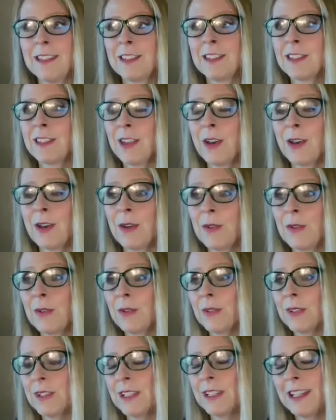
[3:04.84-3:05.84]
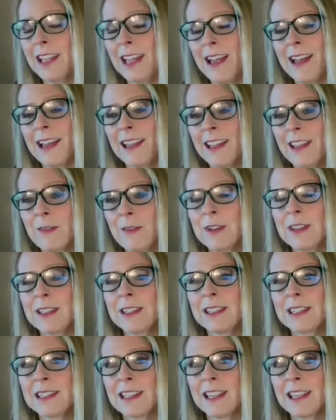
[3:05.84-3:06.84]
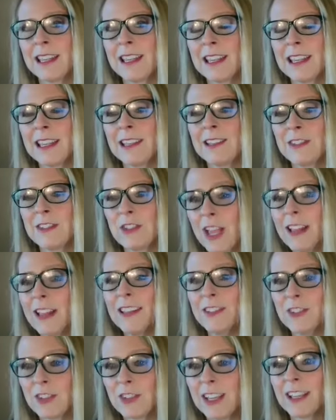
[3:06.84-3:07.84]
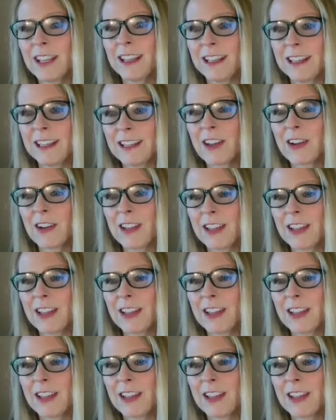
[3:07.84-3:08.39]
so, it was challenging.